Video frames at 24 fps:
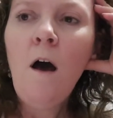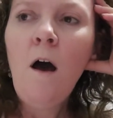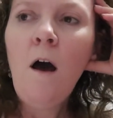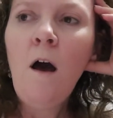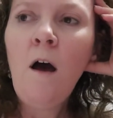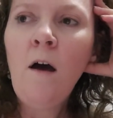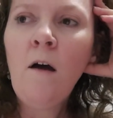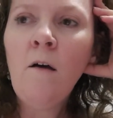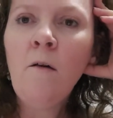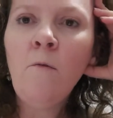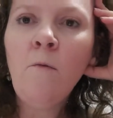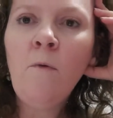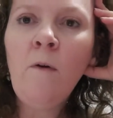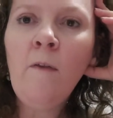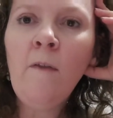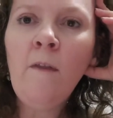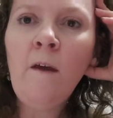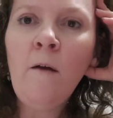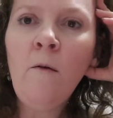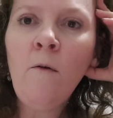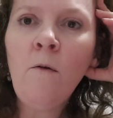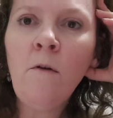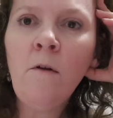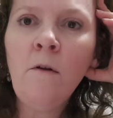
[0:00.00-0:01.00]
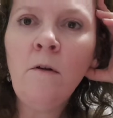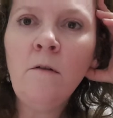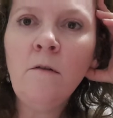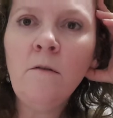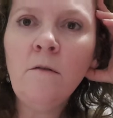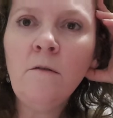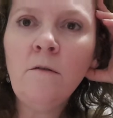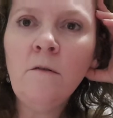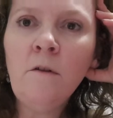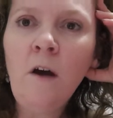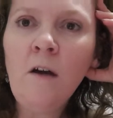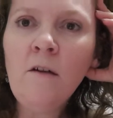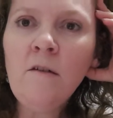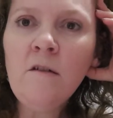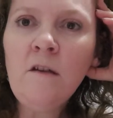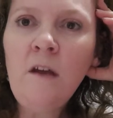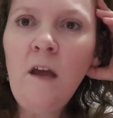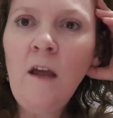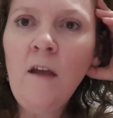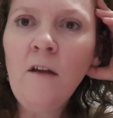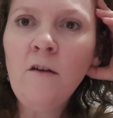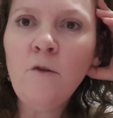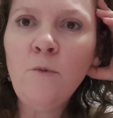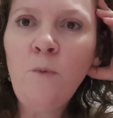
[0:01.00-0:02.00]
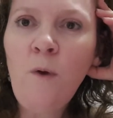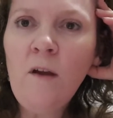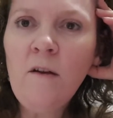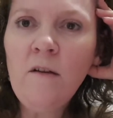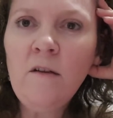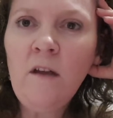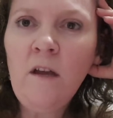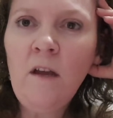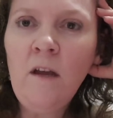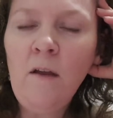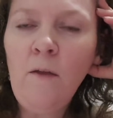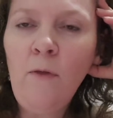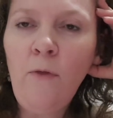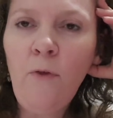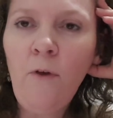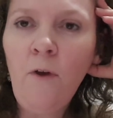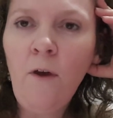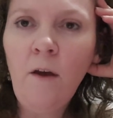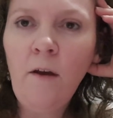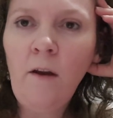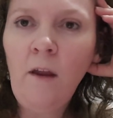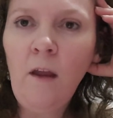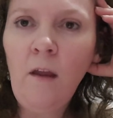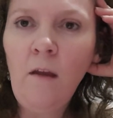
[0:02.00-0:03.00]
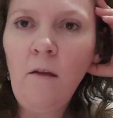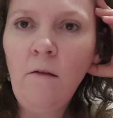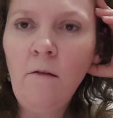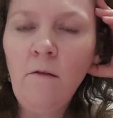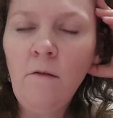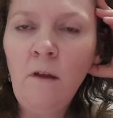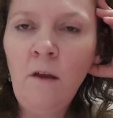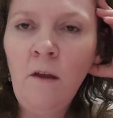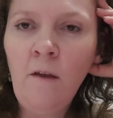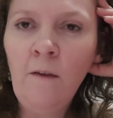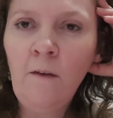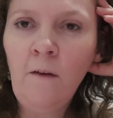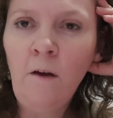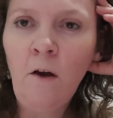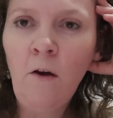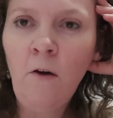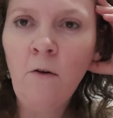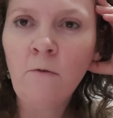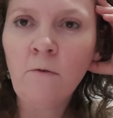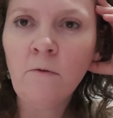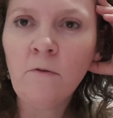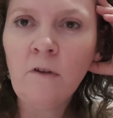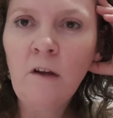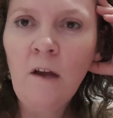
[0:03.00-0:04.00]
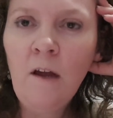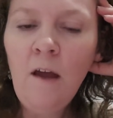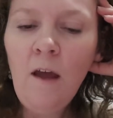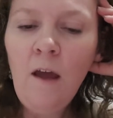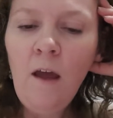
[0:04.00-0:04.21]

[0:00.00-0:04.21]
when they were 19, 20, 30 years old?